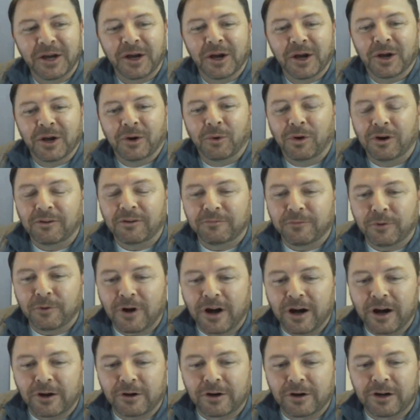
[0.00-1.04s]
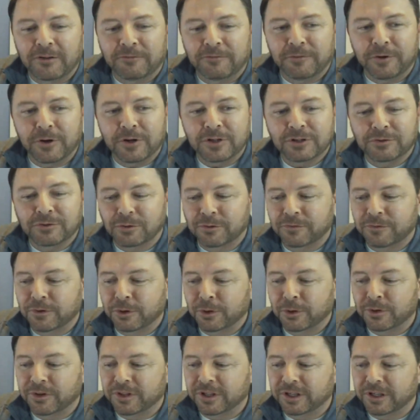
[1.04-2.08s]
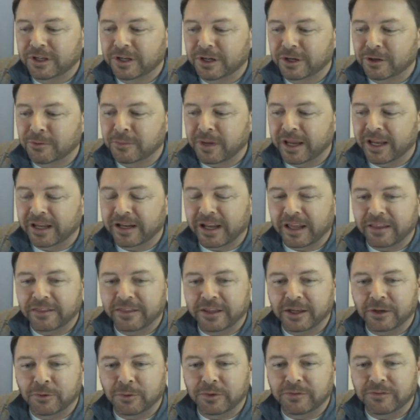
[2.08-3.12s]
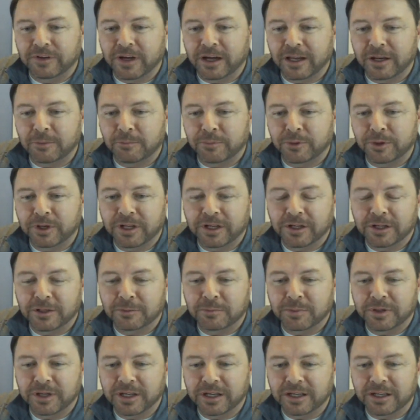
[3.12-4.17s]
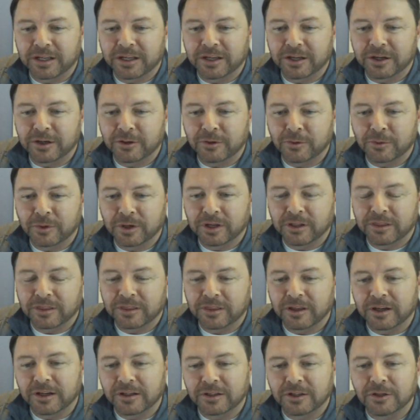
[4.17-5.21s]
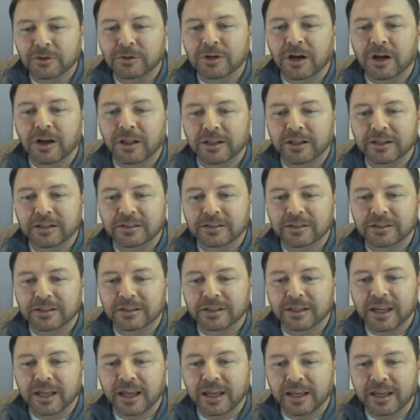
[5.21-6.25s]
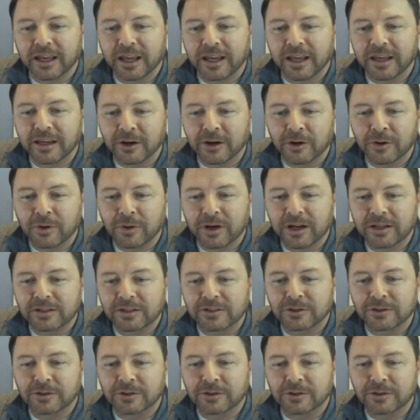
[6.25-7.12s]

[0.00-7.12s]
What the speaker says: Well, for our first review of the year, man, I think we've got a pretty good pick here with, do you call it KaOs or